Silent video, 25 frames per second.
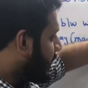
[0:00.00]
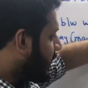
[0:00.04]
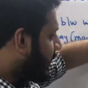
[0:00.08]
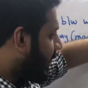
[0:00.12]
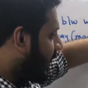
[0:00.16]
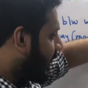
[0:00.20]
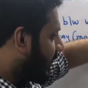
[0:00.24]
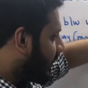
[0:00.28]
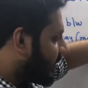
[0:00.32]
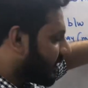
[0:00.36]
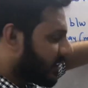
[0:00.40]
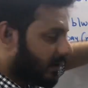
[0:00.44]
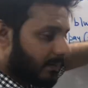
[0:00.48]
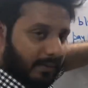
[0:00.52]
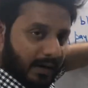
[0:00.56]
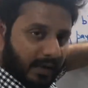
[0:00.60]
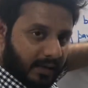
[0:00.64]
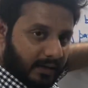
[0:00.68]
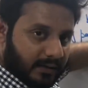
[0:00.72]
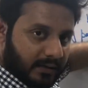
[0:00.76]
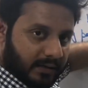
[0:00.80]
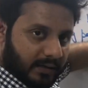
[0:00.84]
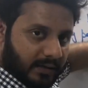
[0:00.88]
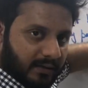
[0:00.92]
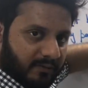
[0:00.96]
under the
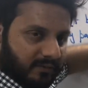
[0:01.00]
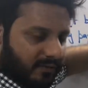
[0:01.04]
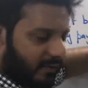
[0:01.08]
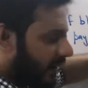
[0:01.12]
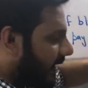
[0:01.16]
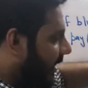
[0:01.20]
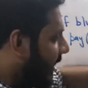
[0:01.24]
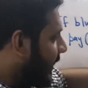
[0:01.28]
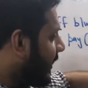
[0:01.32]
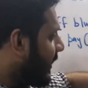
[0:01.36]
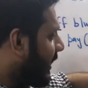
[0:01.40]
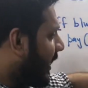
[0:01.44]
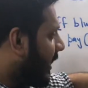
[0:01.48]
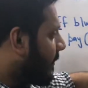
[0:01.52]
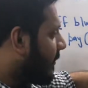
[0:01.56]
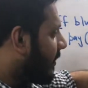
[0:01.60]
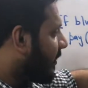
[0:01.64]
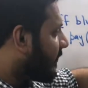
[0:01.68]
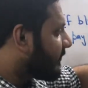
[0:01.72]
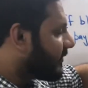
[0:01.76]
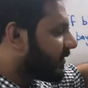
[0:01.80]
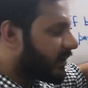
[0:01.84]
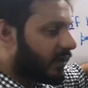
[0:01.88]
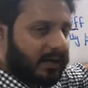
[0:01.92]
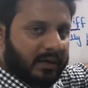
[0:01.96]
demand curve and
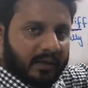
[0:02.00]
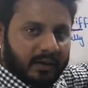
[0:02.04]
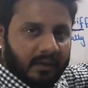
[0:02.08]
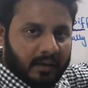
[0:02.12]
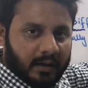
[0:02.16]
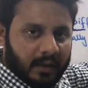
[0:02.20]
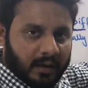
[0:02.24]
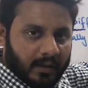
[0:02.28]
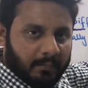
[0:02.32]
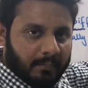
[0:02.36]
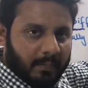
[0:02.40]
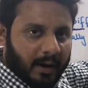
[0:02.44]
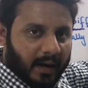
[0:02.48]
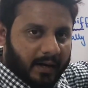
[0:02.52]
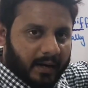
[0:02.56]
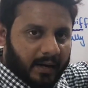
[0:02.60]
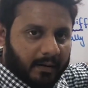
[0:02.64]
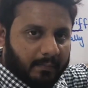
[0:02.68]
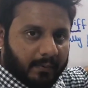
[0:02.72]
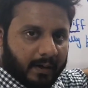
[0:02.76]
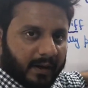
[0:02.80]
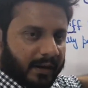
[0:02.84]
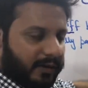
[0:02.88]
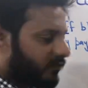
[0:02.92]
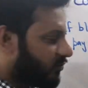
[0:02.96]
above the market
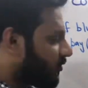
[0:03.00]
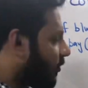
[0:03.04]
price.